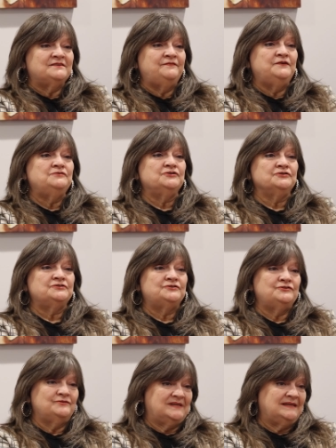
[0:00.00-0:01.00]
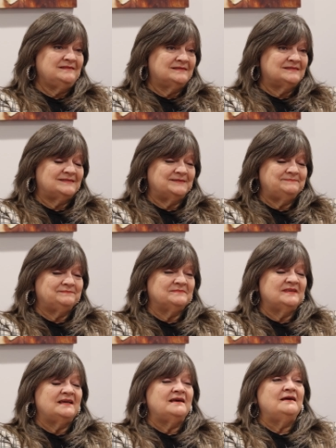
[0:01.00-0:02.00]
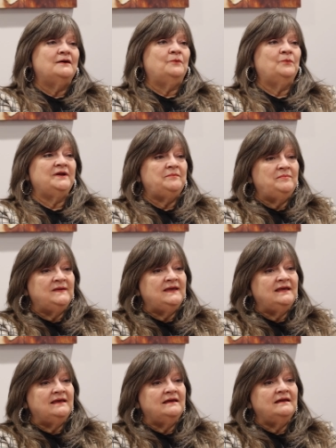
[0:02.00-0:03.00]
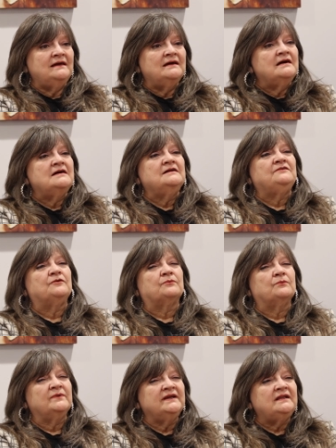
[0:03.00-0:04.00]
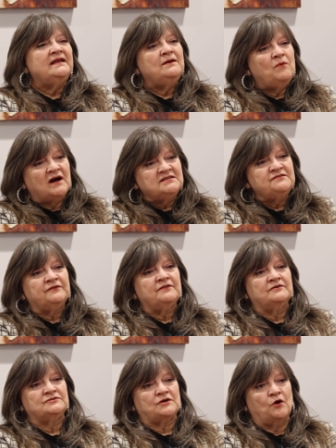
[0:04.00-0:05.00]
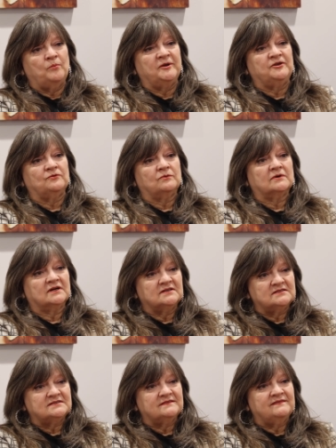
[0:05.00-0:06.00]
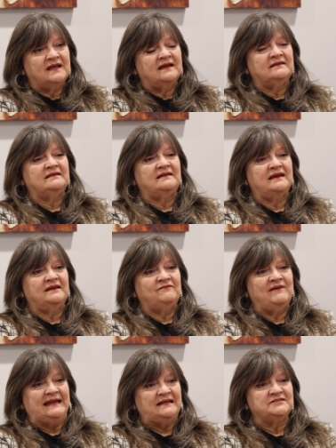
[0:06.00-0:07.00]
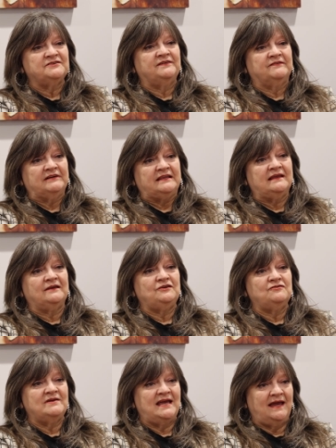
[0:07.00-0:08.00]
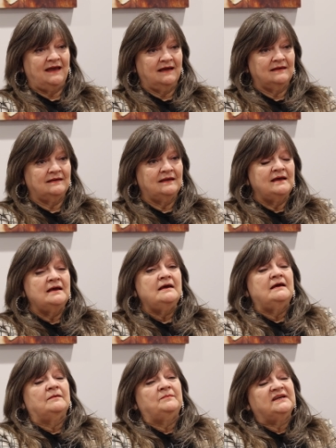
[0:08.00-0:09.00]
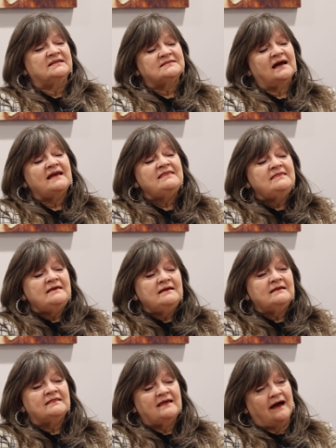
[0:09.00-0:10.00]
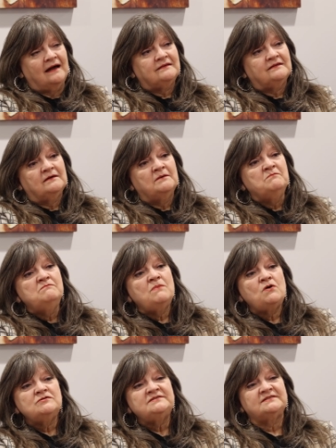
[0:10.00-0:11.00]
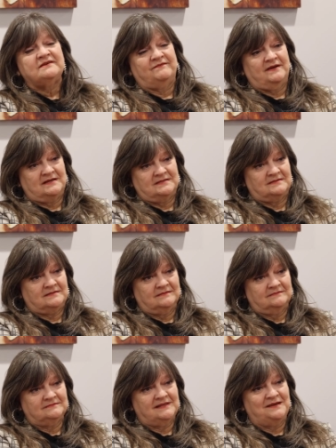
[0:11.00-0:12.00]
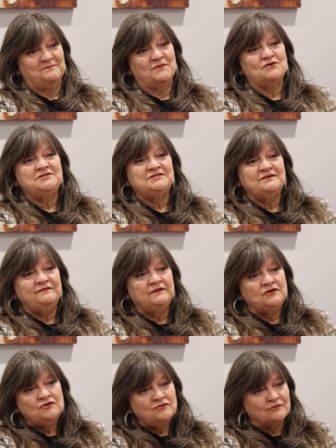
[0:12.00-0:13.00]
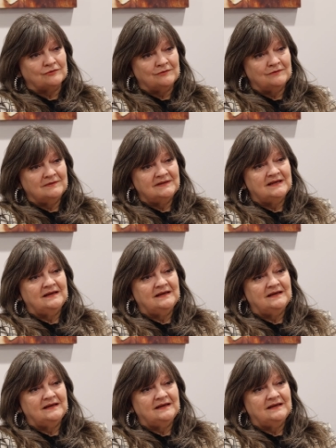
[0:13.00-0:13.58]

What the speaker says: to future students would be to really watch for those open doors and to take advantage of everything you can. Because I think that most of us and most of you